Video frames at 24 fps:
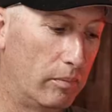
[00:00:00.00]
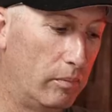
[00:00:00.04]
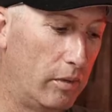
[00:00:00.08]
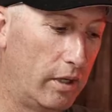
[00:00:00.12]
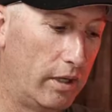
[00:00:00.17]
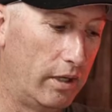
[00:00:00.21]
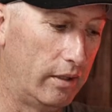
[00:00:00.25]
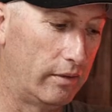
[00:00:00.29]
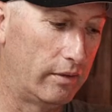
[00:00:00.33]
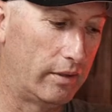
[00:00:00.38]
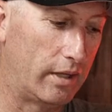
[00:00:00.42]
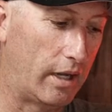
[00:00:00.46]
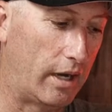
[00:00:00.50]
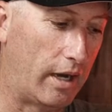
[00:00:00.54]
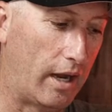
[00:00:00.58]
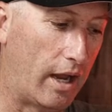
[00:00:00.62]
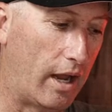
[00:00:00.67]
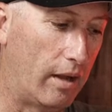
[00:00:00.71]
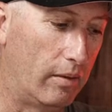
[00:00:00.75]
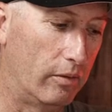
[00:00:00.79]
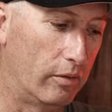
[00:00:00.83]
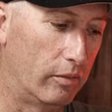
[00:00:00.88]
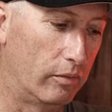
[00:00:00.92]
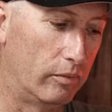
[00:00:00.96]
minute
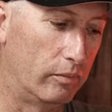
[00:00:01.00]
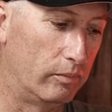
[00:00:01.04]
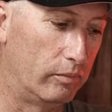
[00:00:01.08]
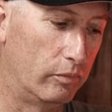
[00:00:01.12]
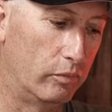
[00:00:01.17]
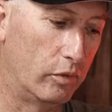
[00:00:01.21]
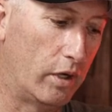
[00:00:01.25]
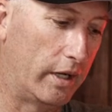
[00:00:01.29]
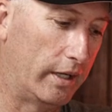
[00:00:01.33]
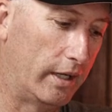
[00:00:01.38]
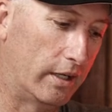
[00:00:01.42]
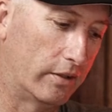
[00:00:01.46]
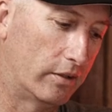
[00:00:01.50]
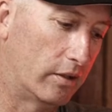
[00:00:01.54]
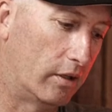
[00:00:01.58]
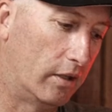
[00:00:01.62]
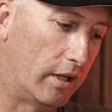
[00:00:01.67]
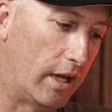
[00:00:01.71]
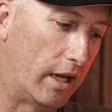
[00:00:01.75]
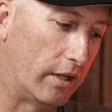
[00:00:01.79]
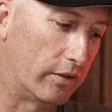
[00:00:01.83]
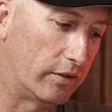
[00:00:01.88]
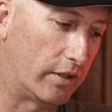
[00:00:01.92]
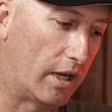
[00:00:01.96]
or I guess the
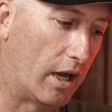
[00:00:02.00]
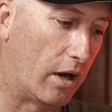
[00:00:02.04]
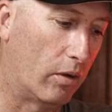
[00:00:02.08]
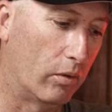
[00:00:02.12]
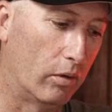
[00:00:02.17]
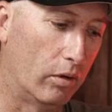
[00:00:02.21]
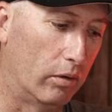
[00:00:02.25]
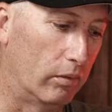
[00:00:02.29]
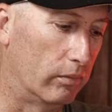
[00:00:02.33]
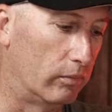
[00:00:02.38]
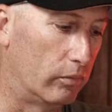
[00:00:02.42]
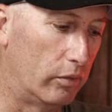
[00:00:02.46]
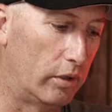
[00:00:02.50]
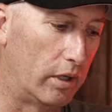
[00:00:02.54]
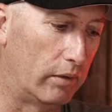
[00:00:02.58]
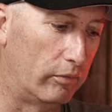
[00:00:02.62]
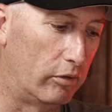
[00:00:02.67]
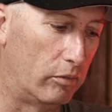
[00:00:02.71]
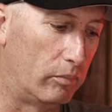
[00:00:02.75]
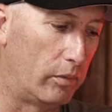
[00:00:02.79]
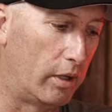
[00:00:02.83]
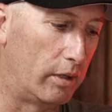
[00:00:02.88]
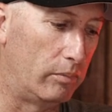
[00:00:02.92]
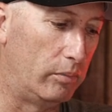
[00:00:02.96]
last hour,
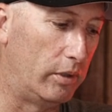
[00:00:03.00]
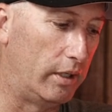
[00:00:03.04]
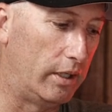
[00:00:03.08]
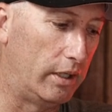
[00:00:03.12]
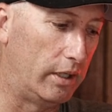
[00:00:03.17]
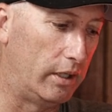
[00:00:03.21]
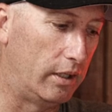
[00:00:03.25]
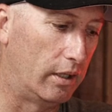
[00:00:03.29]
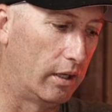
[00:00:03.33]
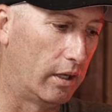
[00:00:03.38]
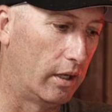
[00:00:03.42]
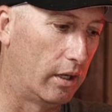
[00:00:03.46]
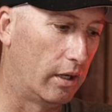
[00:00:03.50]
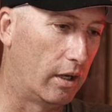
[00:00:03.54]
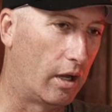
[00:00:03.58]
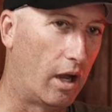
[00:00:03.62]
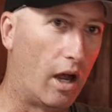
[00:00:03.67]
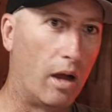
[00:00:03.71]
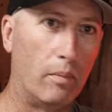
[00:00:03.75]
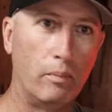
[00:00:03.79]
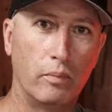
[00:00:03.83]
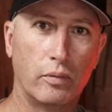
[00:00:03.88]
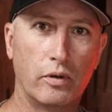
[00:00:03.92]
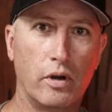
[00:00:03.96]
whatever it may be,
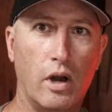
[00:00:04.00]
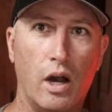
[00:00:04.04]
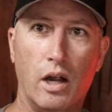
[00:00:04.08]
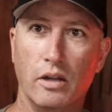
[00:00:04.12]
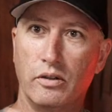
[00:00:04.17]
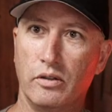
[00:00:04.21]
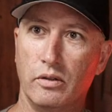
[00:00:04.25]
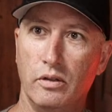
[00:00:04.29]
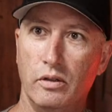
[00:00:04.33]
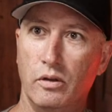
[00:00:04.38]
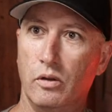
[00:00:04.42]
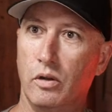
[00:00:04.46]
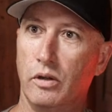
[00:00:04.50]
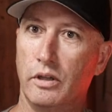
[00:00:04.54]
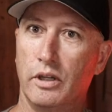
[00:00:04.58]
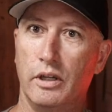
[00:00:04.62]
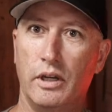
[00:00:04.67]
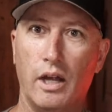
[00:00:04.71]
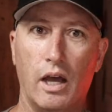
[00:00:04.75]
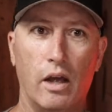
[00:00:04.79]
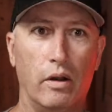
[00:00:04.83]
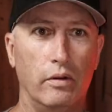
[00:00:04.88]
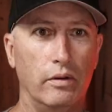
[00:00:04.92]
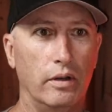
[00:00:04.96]
I'm constantly
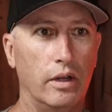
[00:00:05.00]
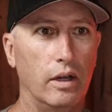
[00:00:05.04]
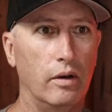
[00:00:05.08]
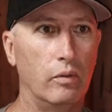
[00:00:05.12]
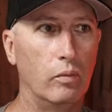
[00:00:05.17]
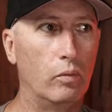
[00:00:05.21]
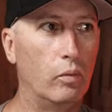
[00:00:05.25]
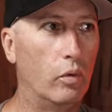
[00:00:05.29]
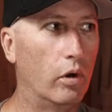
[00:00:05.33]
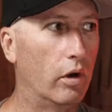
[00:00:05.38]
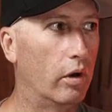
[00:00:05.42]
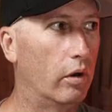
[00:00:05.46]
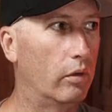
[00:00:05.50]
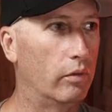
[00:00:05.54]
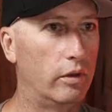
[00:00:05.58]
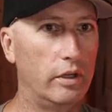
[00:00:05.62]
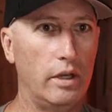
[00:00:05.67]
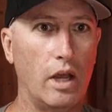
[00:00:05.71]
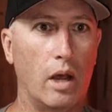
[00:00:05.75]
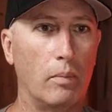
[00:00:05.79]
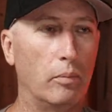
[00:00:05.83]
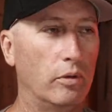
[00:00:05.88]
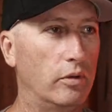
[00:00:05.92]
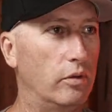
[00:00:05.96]
looking out at where
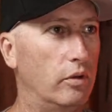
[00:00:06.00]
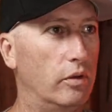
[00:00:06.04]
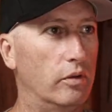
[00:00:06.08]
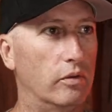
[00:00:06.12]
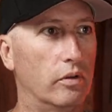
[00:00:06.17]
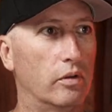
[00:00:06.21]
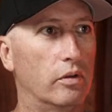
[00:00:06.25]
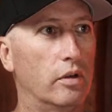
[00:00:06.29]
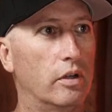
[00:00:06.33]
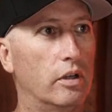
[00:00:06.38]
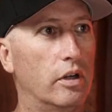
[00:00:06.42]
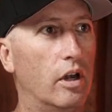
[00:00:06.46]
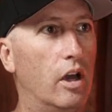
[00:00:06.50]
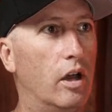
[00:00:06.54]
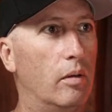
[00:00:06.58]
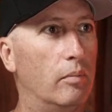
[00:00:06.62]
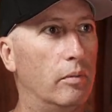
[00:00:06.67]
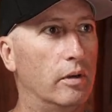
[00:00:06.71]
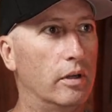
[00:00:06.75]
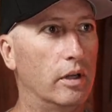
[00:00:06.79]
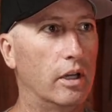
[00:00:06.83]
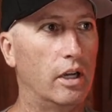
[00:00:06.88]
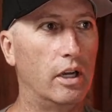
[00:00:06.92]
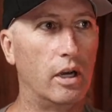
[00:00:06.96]
the opportunities are going to come,
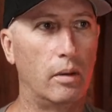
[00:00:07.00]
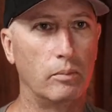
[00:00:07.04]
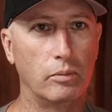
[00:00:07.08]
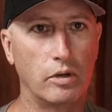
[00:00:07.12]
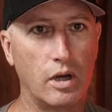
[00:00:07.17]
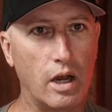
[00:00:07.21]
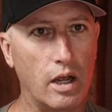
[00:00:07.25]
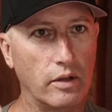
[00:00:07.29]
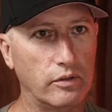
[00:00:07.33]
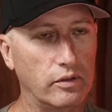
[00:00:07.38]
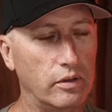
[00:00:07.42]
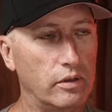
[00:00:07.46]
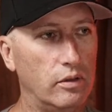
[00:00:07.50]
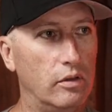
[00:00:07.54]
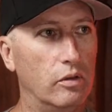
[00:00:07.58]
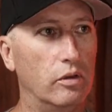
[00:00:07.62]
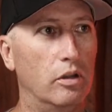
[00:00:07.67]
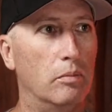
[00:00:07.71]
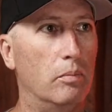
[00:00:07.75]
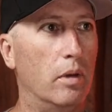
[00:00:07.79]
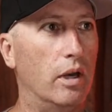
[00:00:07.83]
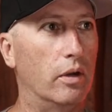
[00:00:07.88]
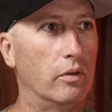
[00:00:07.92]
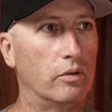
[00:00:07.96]
and I'm constantly doing
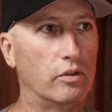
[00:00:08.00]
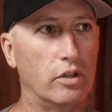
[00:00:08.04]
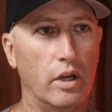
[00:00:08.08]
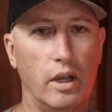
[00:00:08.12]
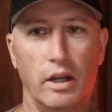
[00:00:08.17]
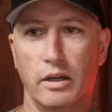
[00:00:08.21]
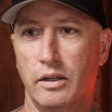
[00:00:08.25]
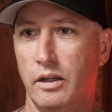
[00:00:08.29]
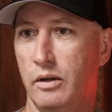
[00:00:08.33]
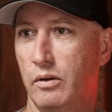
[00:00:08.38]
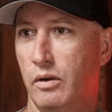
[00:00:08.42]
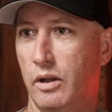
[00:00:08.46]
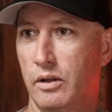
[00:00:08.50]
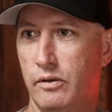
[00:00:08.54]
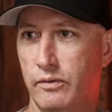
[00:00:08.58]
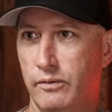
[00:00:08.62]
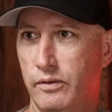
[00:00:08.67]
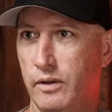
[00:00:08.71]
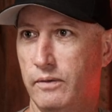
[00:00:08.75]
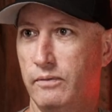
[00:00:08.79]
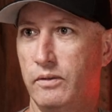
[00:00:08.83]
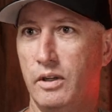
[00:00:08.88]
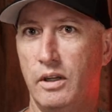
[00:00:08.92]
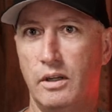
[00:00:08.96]
a mental check. That's
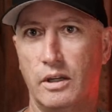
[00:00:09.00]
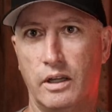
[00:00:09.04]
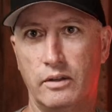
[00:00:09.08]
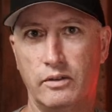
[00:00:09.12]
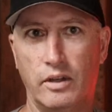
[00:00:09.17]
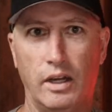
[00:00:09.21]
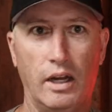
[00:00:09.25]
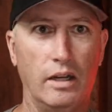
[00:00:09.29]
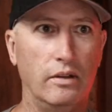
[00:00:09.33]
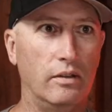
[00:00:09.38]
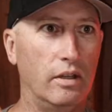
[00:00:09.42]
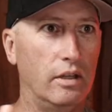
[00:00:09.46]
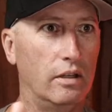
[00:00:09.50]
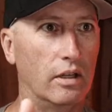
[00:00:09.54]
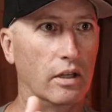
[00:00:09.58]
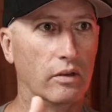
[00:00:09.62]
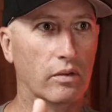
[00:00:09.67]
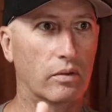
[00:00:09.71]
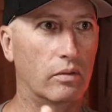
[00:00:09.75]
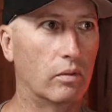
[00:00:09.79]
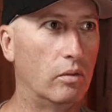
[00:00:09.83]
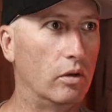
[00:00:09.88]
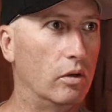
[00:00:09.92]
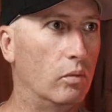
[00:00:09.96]
15, that's 18,
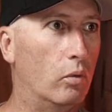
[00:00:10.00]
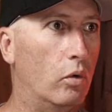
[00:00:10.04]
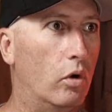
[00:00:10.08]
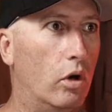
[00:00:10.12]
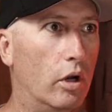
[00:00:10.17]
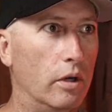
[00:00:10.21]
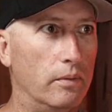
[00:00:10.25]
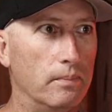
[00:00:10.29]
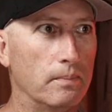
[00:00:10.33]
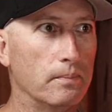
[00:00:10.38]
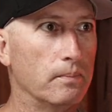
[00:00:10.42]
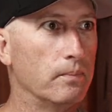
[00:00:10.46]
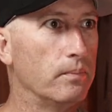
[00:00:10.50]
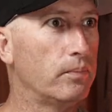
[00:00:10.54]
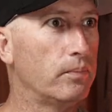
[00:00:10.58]
that's 31,